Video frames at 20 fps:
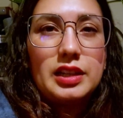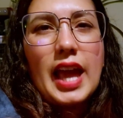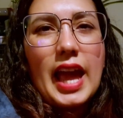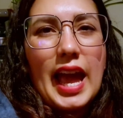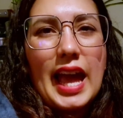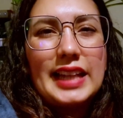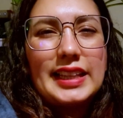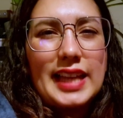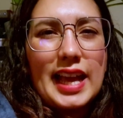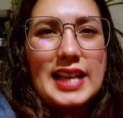
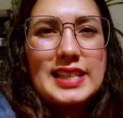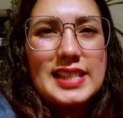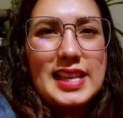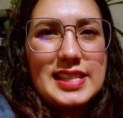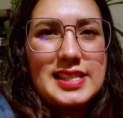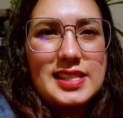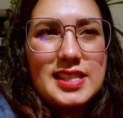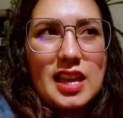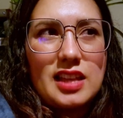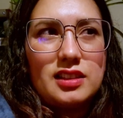And as I
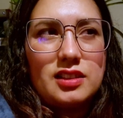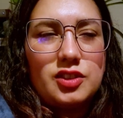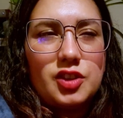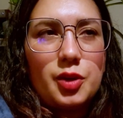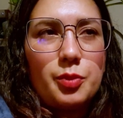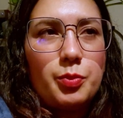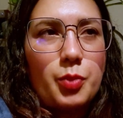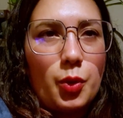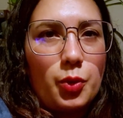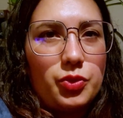said,
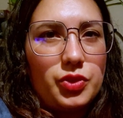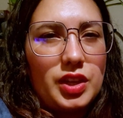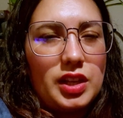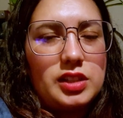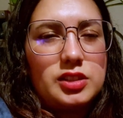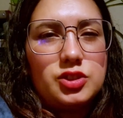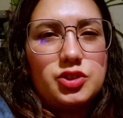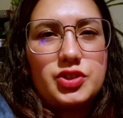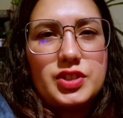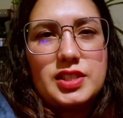they're both
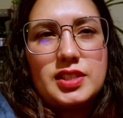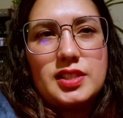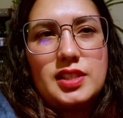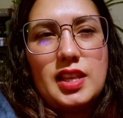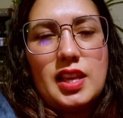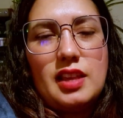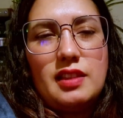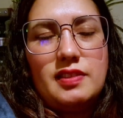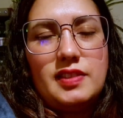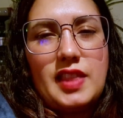
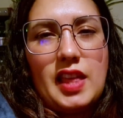interesting,